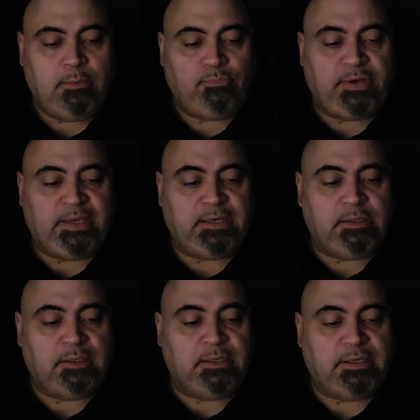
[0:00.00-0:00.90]
Bring it
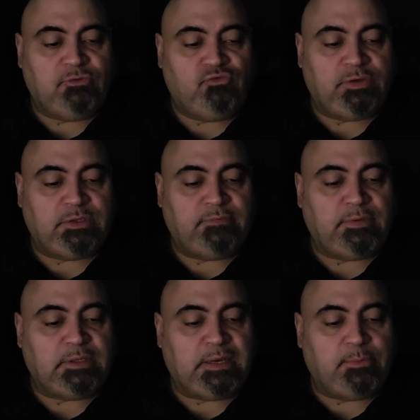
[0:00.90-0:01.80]
to the entrance of
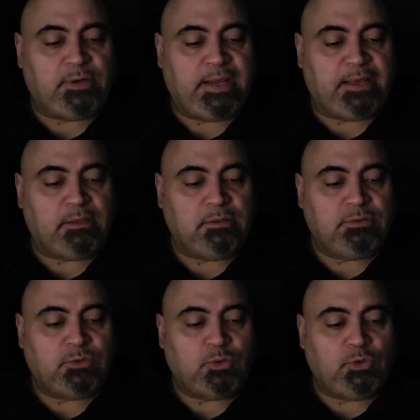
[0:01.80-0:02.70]
the tabernacle
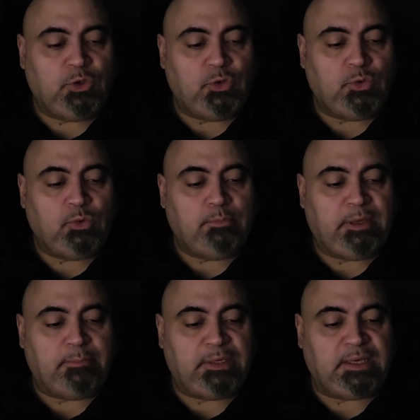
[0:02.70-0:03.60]
so you
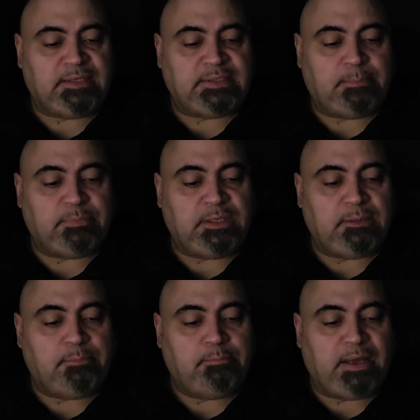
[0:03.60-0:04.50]
may be
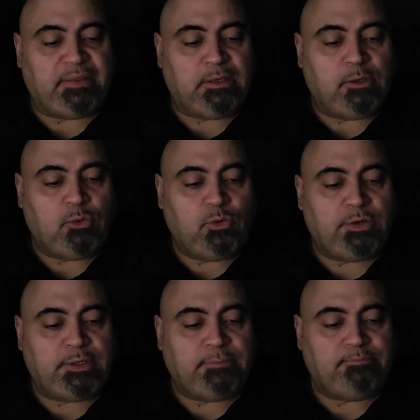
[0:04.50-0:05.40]
accepted by the
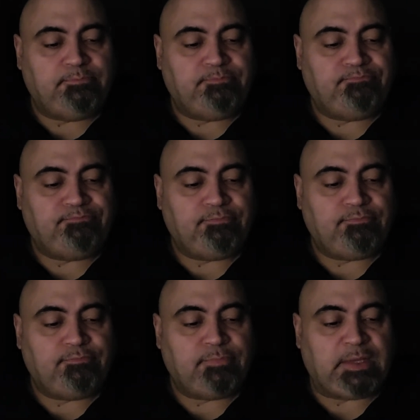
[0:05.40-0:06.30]
Lord.
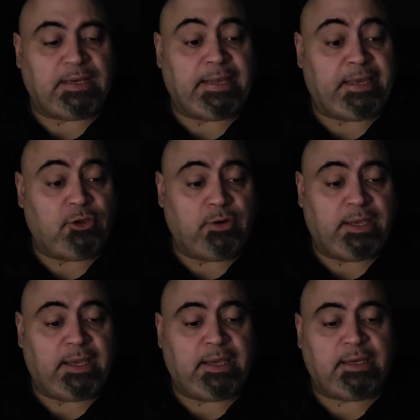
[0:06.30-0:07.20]
Lay your
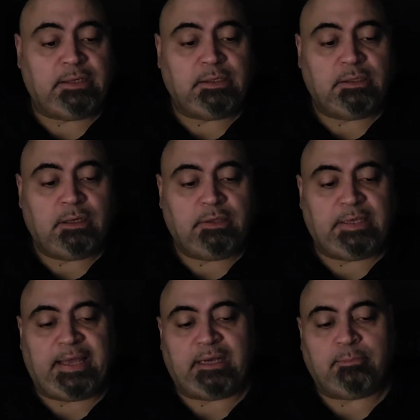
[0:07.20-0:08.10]
hand on the
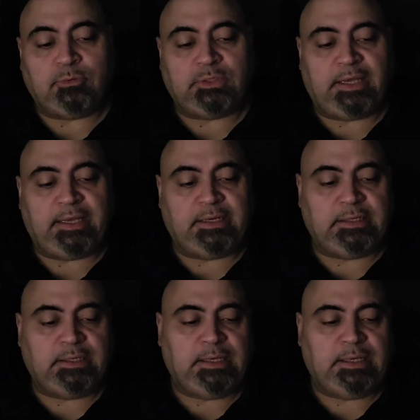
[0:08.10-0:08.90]
animal's head,